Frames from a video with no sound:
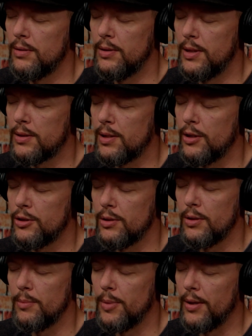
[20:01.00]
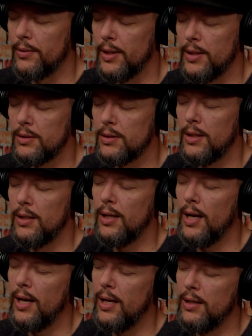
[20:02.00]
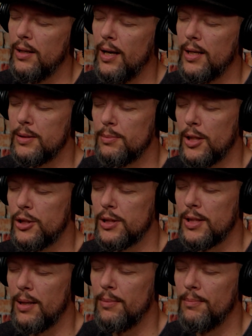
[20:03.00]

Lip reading: discussion about this, and as much as